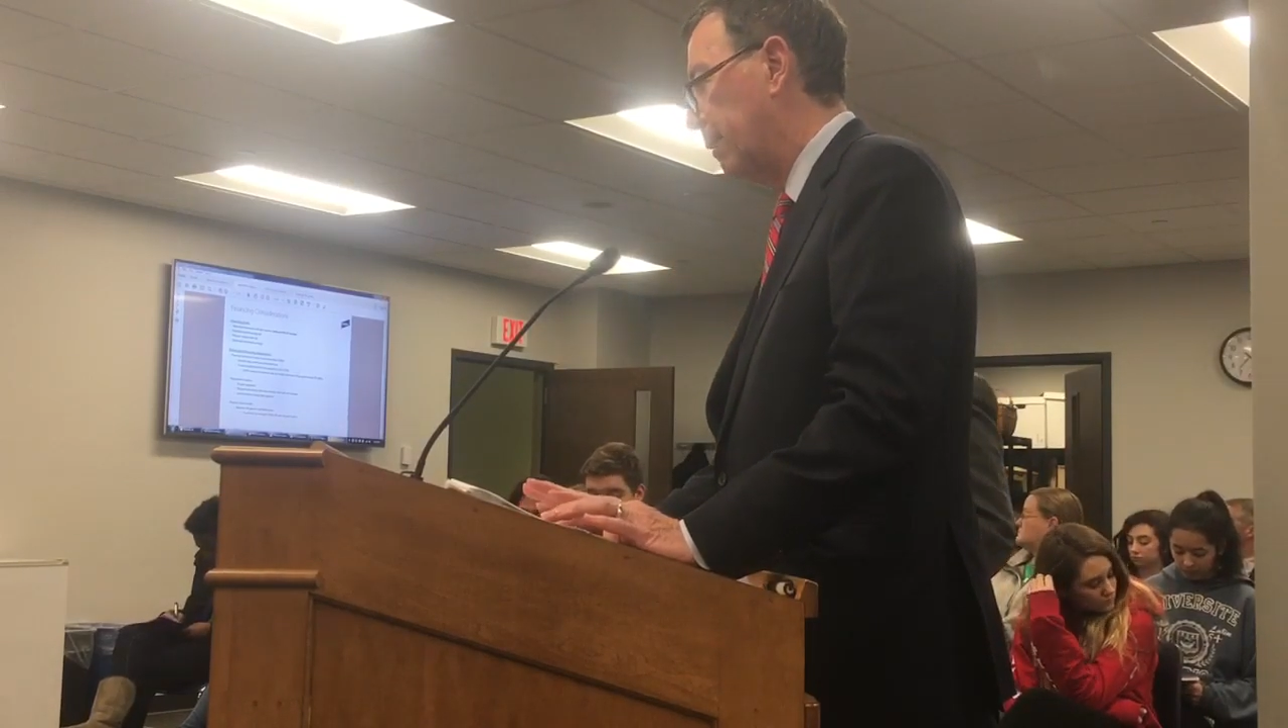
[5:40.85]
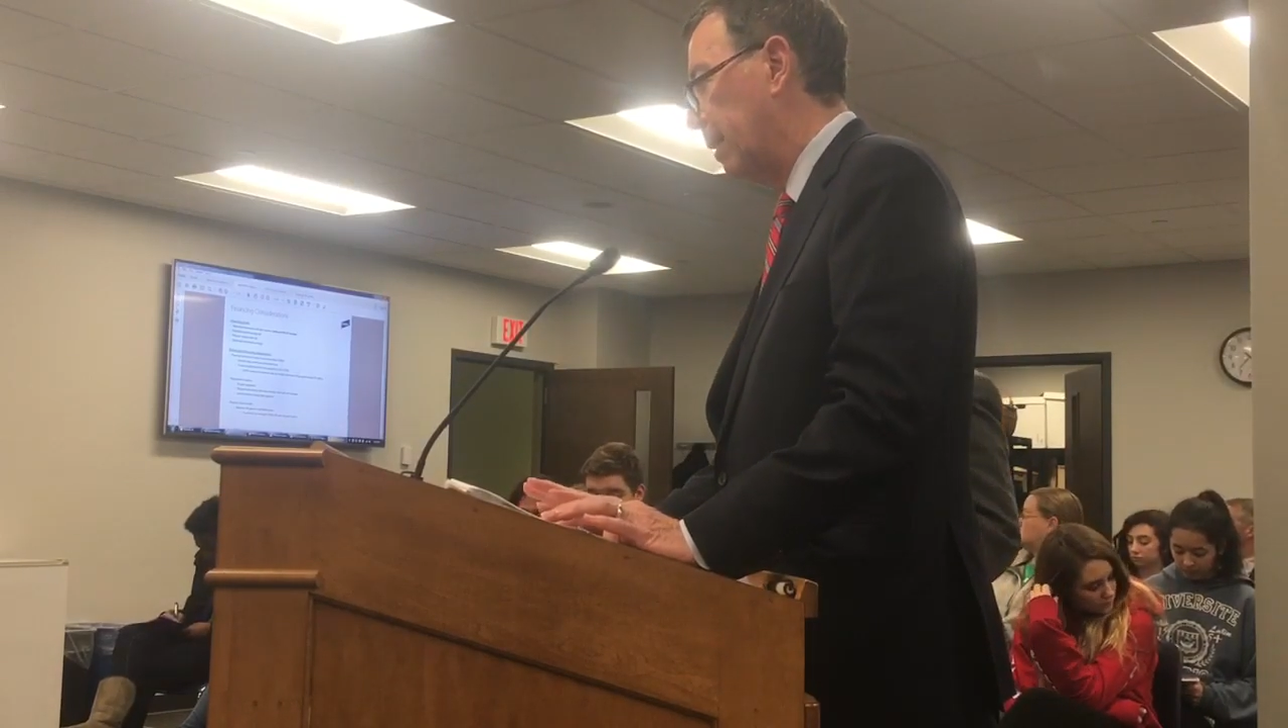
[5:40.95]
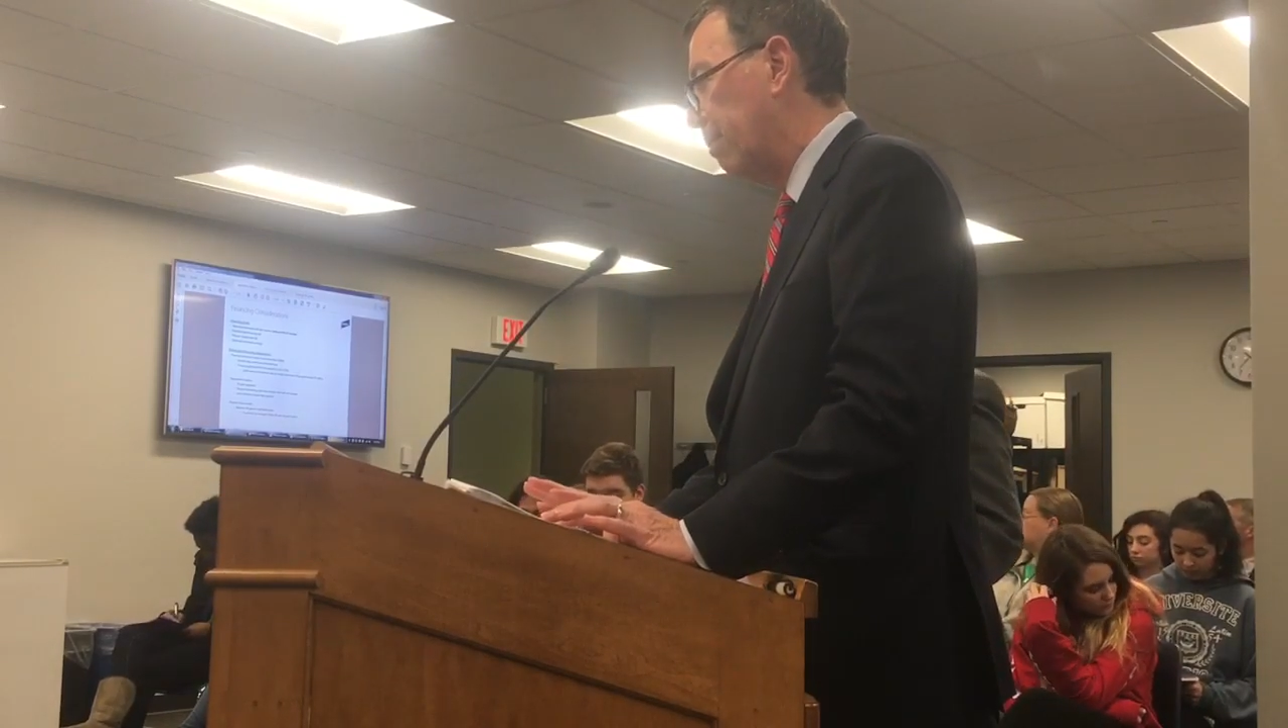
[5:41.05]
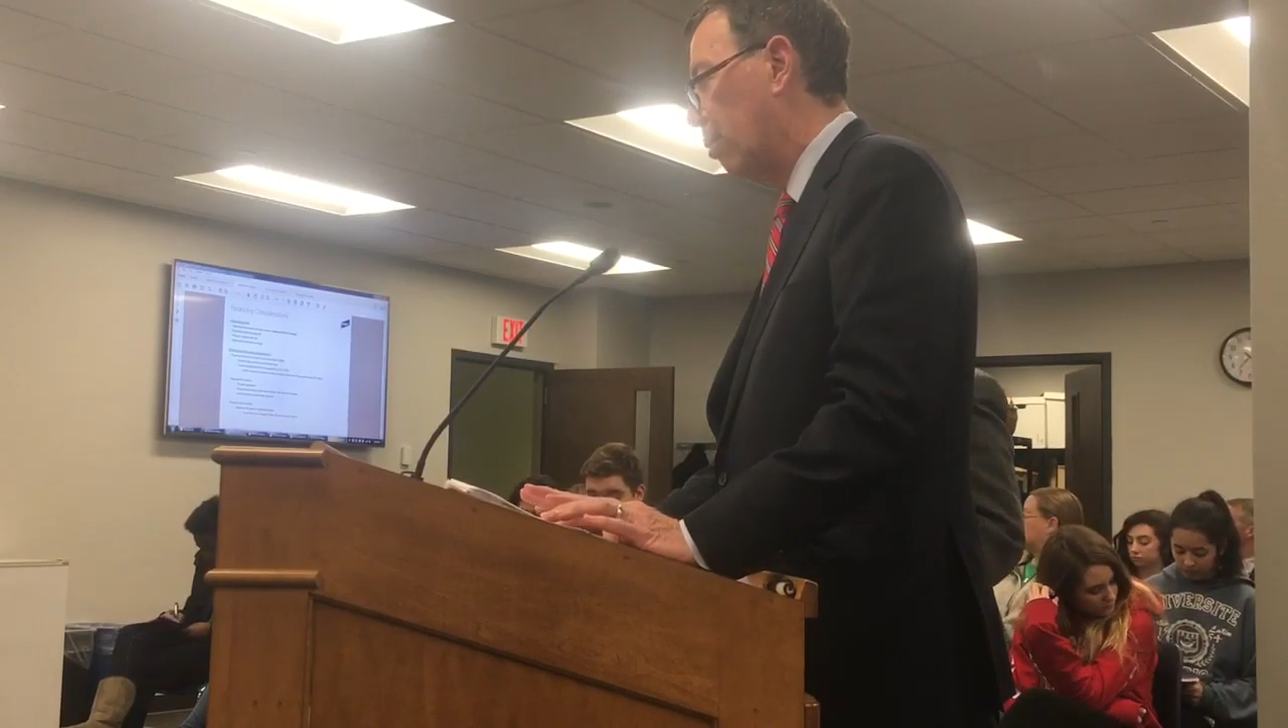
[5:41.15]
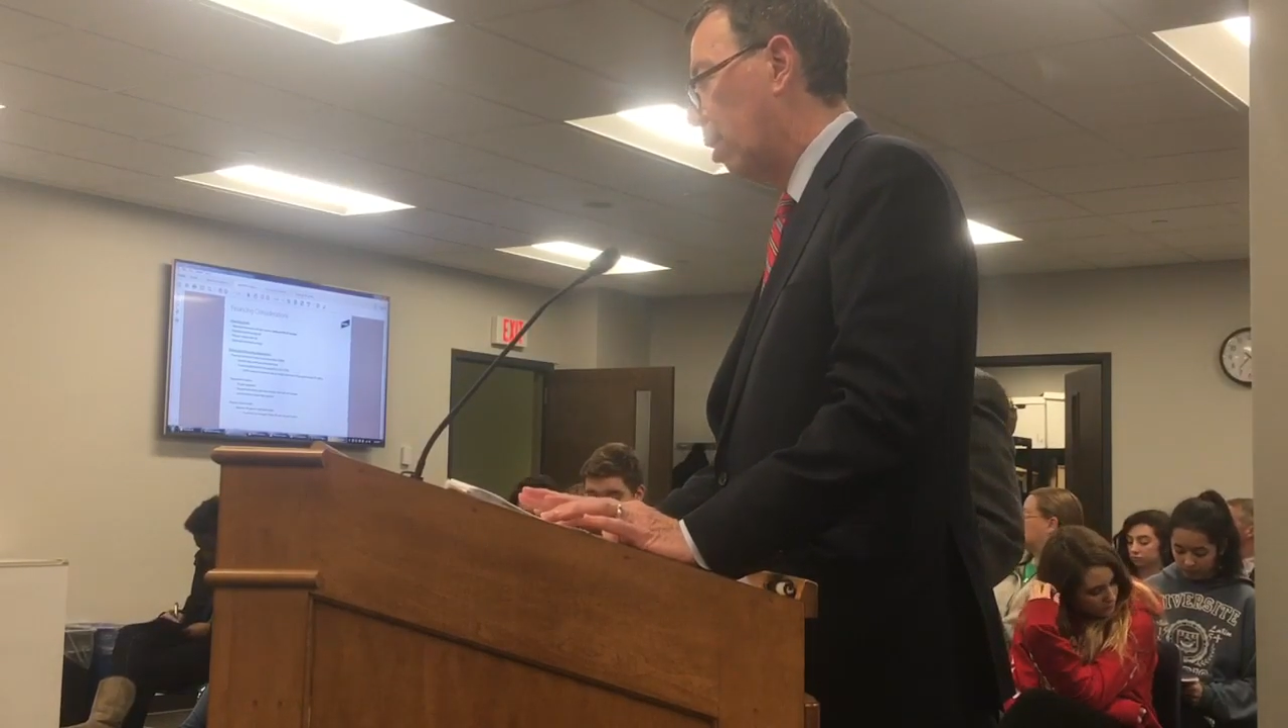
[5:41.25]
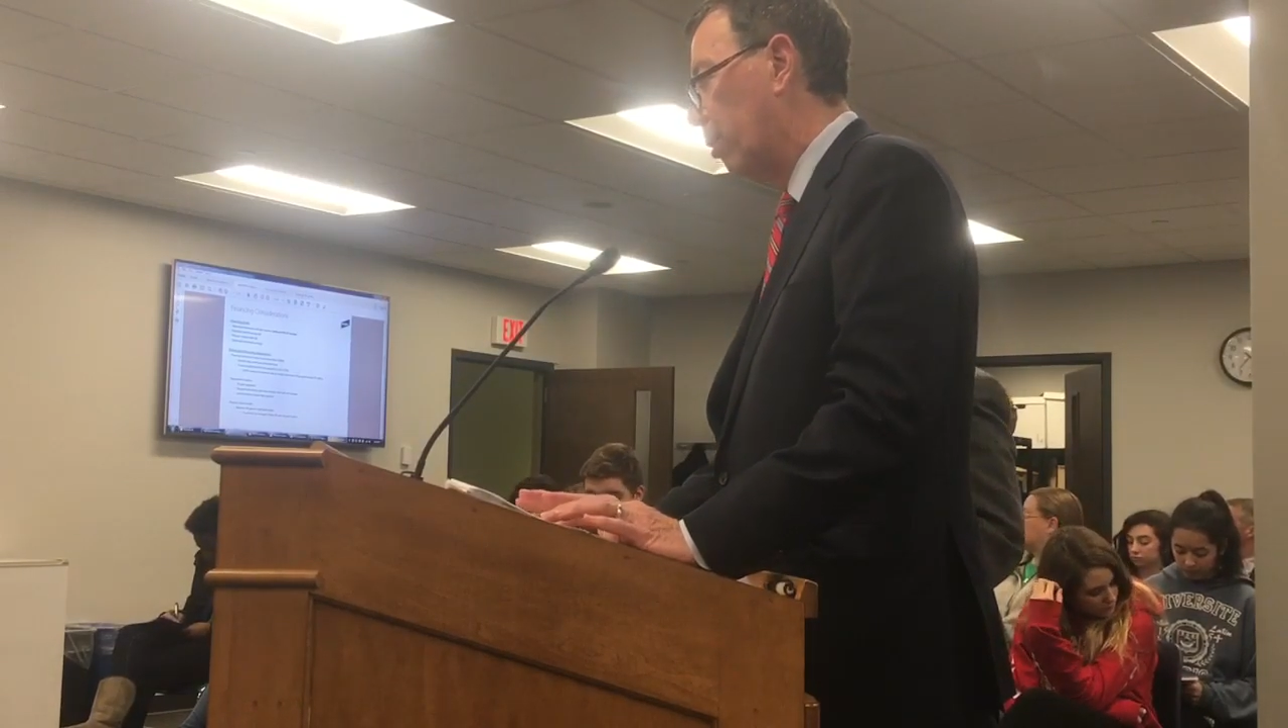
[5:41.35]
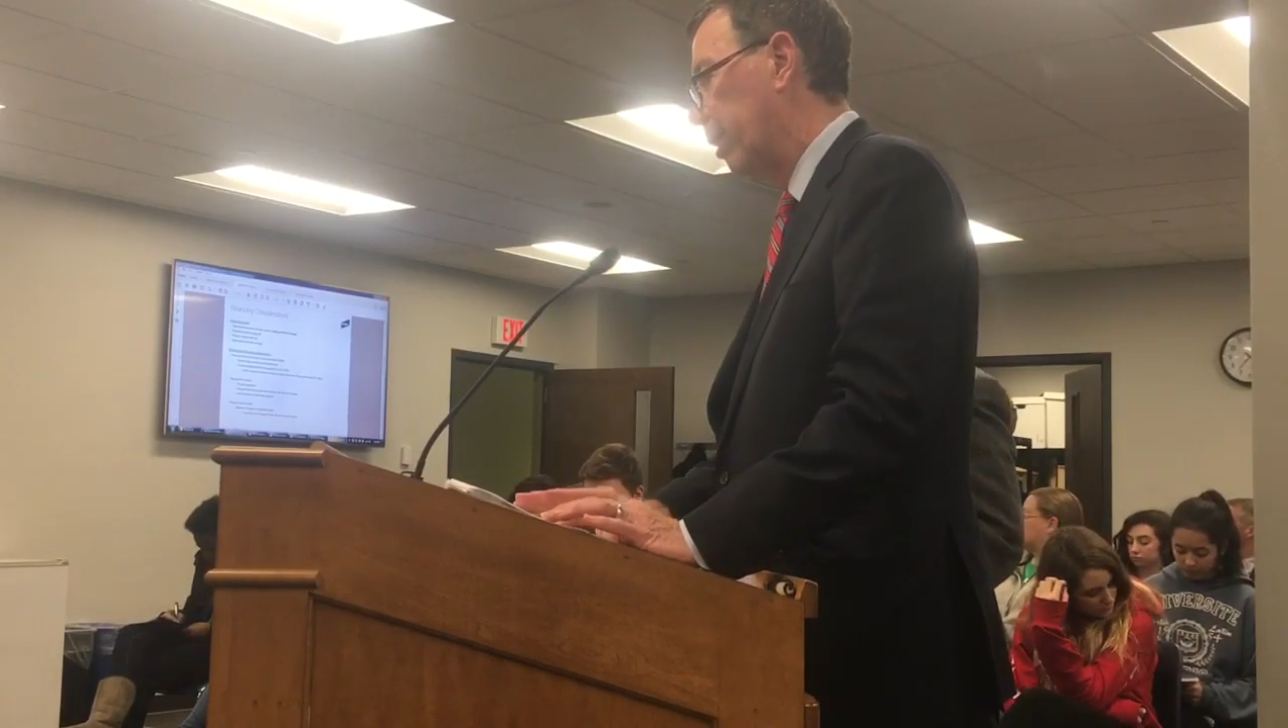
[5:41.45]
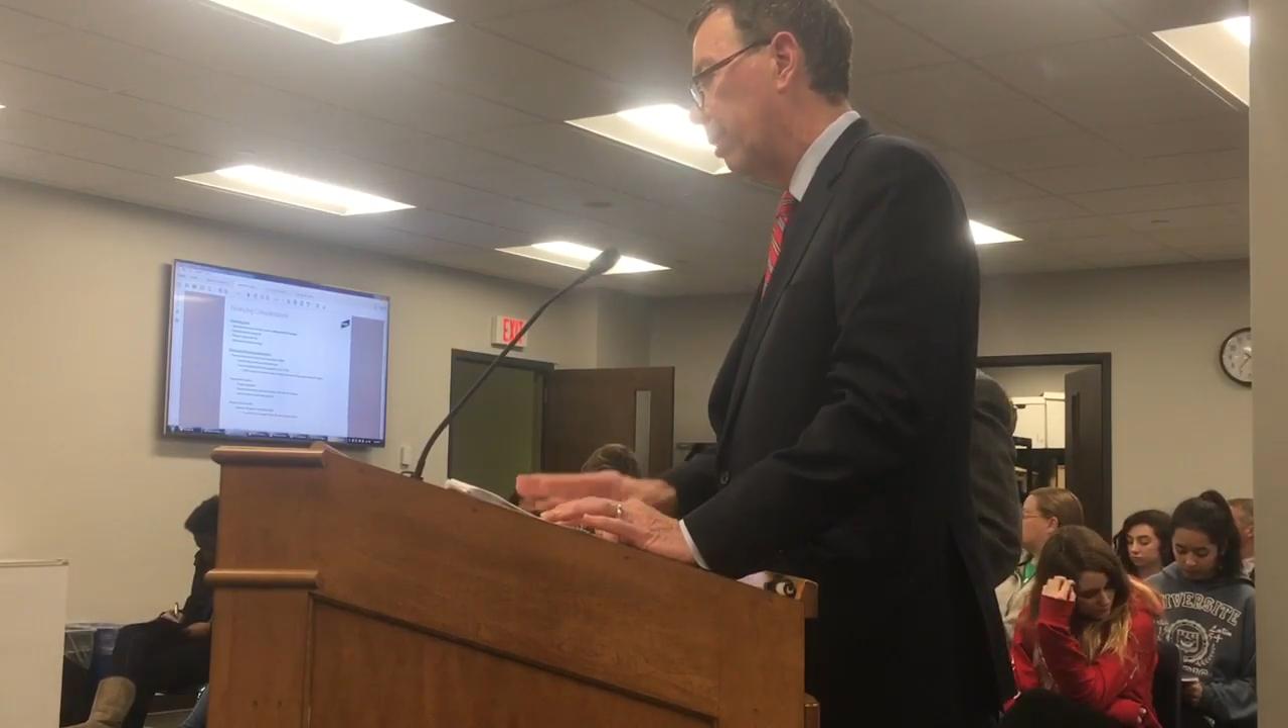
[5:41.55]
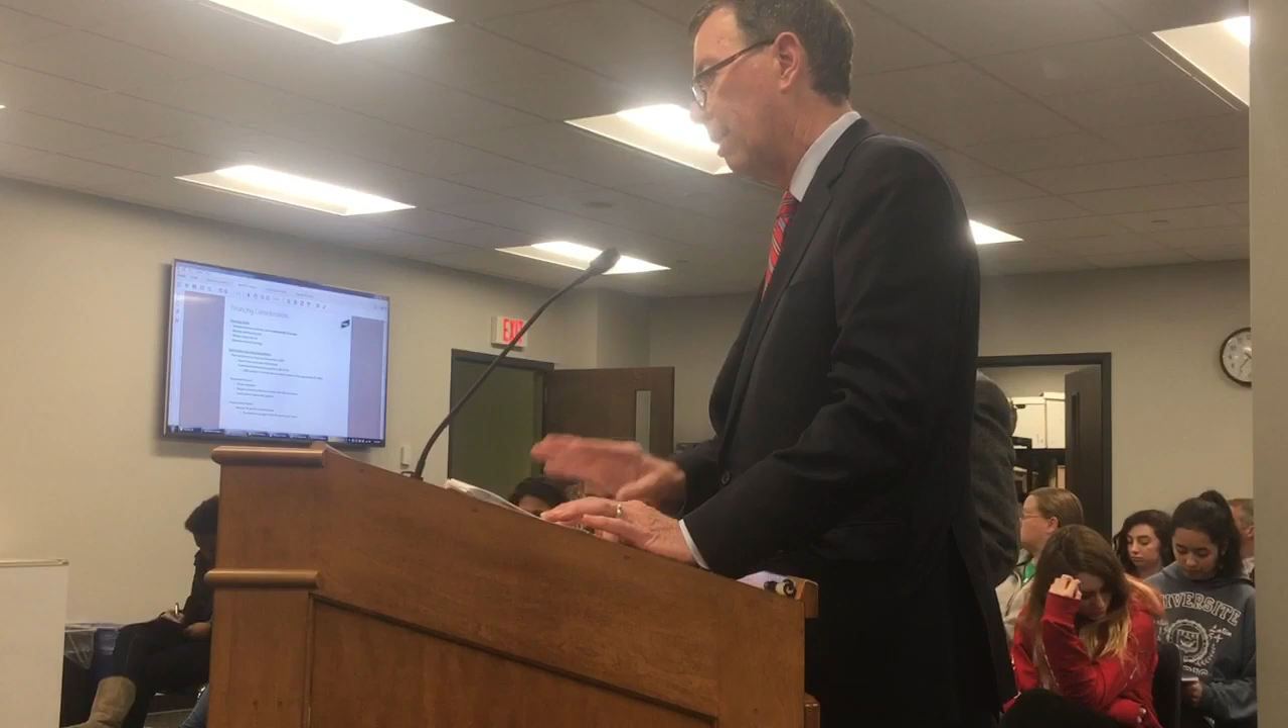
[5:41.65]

any borrowing,